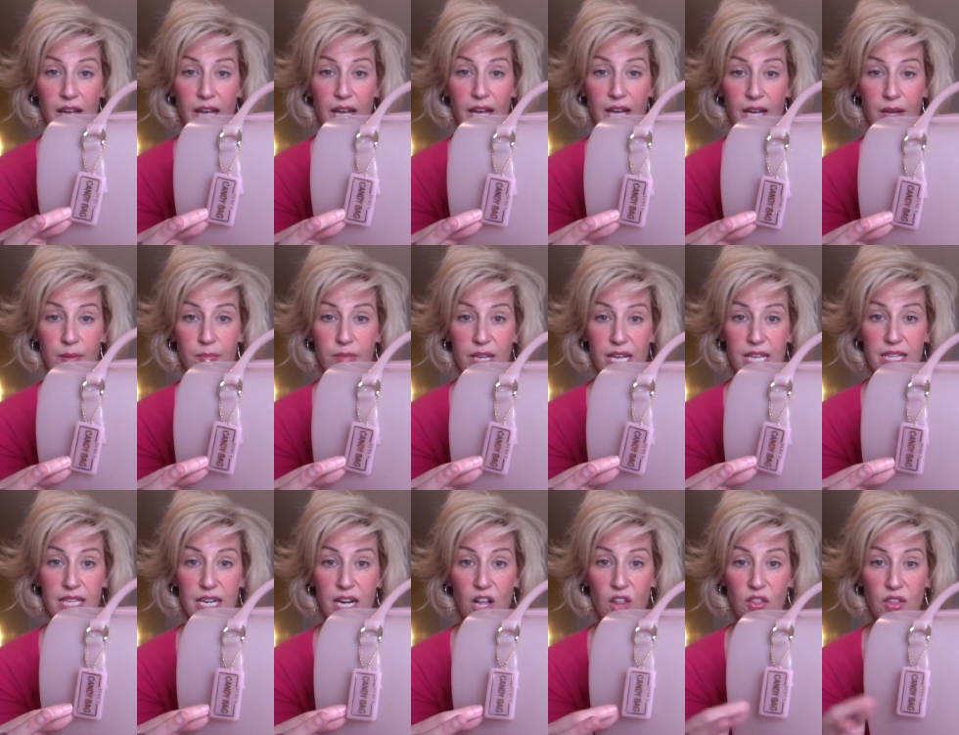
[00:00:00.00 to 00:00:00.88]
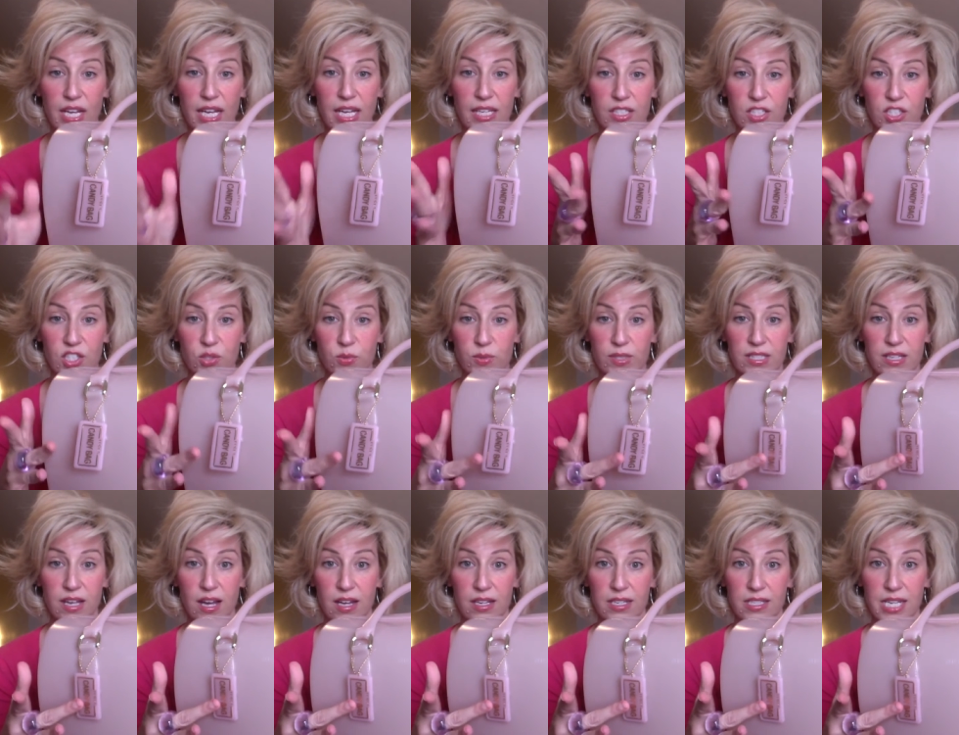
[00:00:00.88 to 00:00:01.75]
um, and then all they had to do was
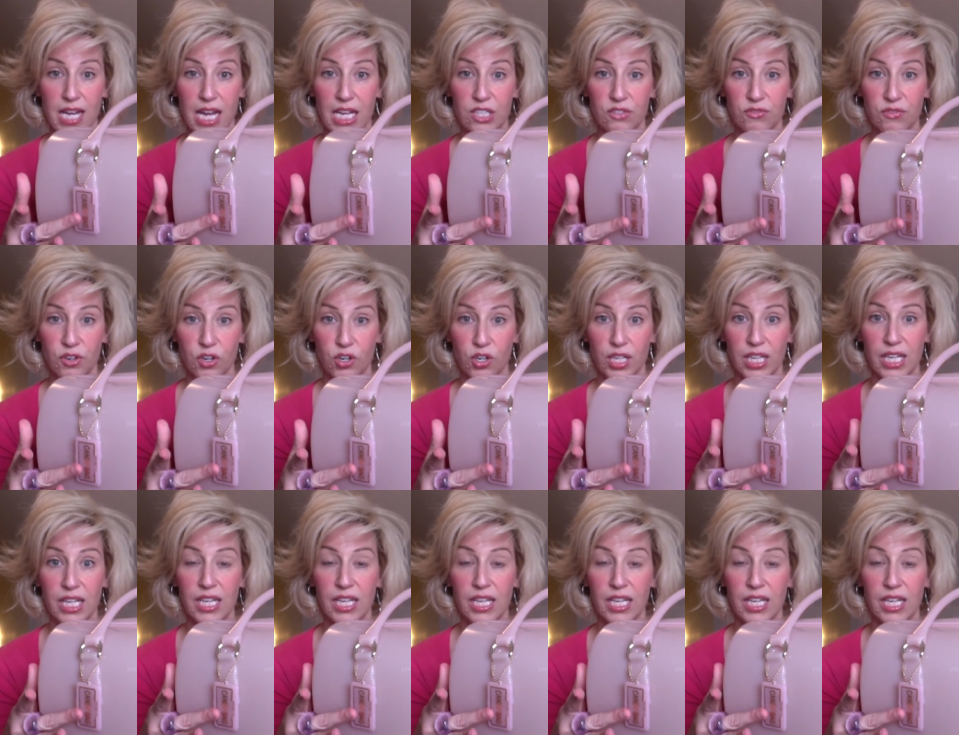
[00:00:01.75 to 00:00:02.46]
contact Furla,